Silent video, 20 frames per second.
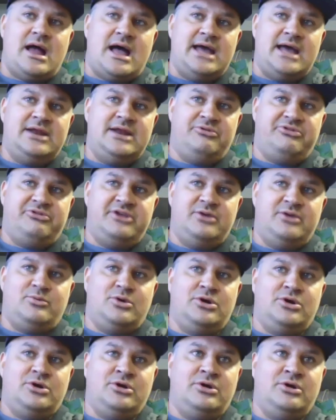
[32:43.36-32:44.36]
I don't think
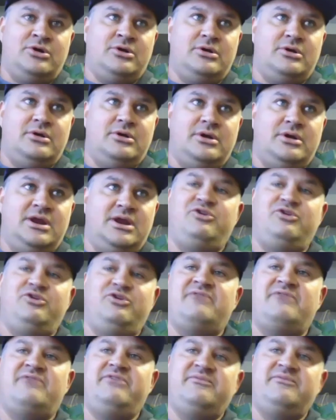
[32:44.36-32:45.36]
if you
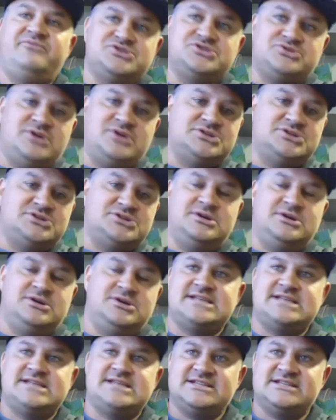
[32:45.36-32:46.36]
have infrastructure to
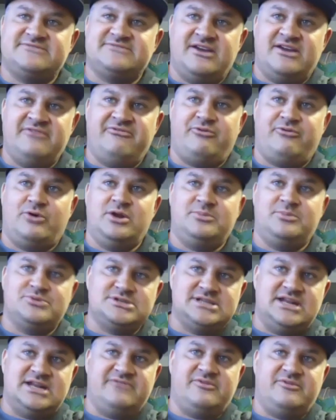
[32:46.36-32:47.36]
satisfy
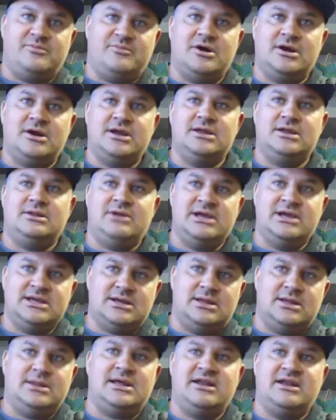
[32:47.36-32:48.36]
40% of the market, like
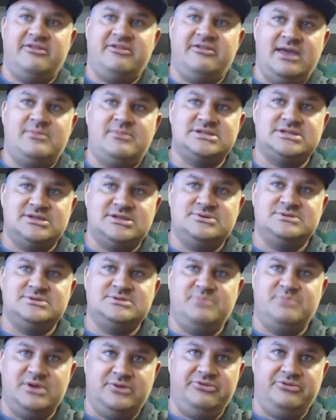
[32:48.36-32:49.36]
a lot of the MSOs
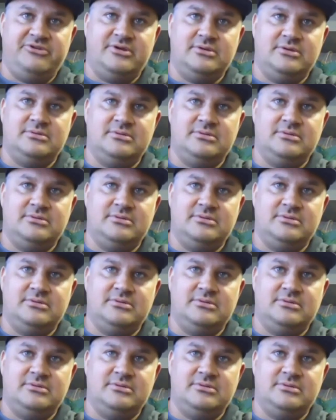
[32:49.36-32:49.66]
built,